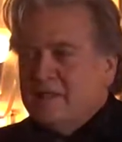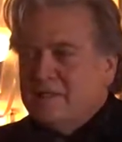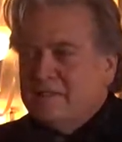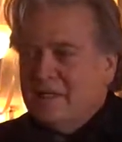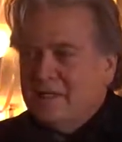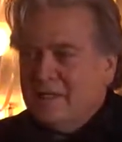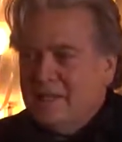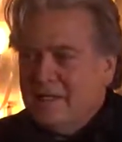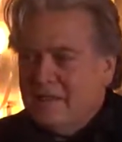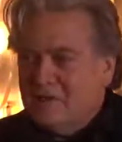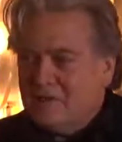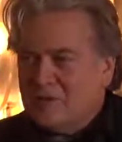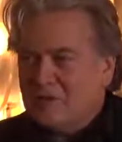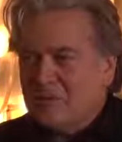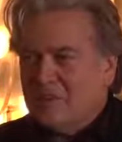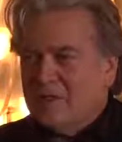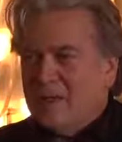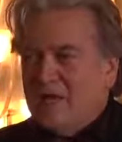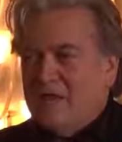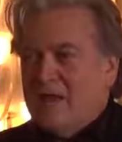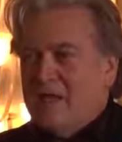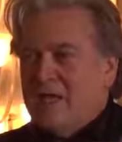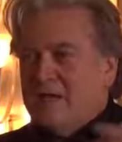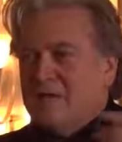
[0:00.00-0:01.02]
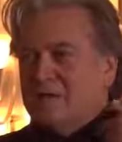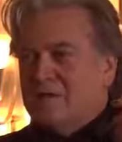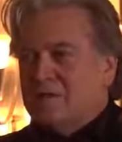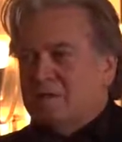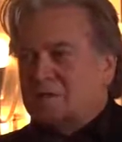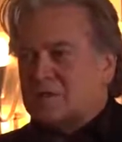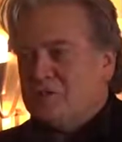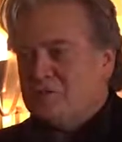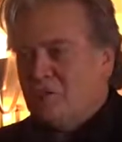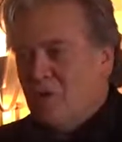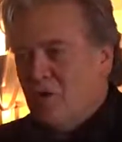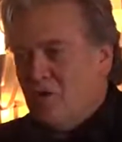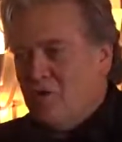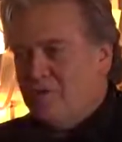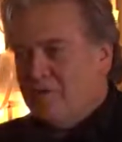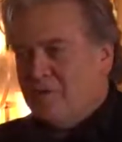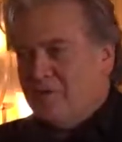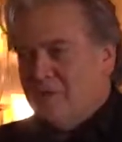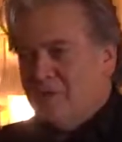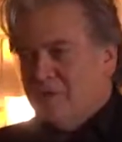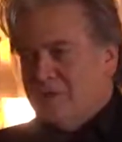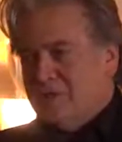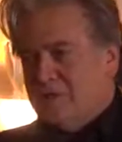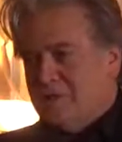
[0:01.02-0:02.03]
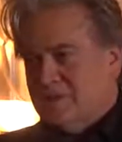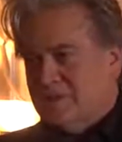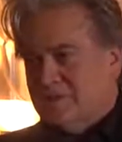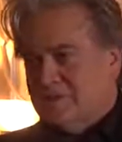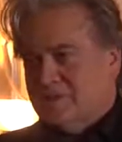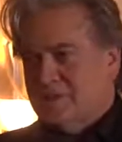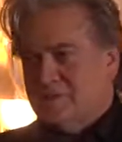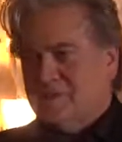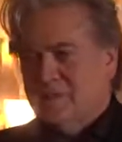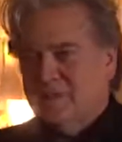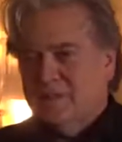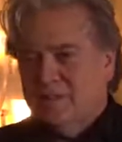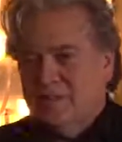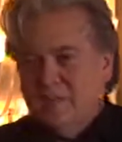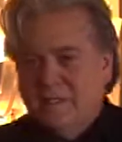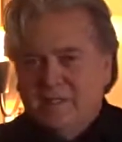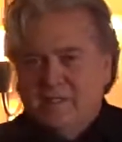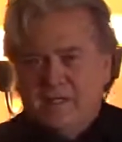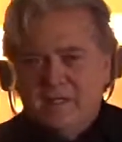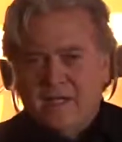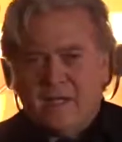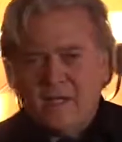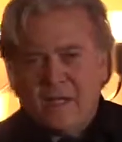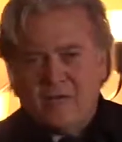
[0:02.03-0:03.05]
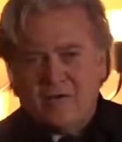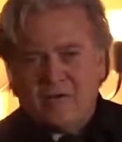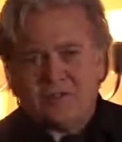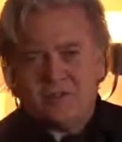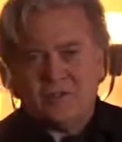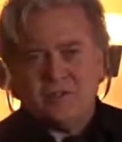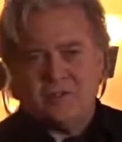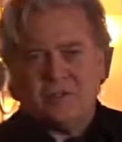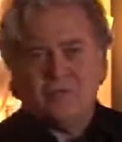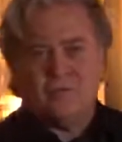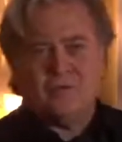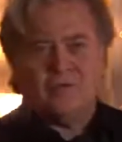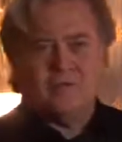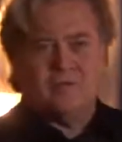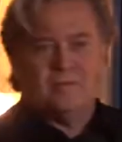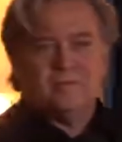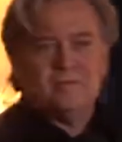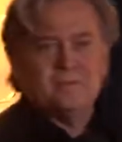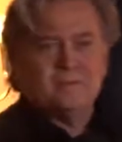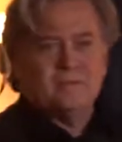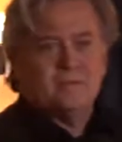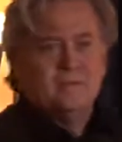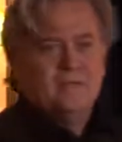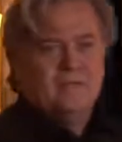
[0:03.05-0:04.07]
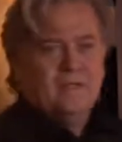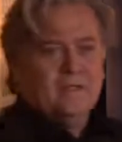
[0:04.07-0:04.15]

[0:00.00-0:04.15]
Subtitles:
hinterland and the small villages and the outer suburbs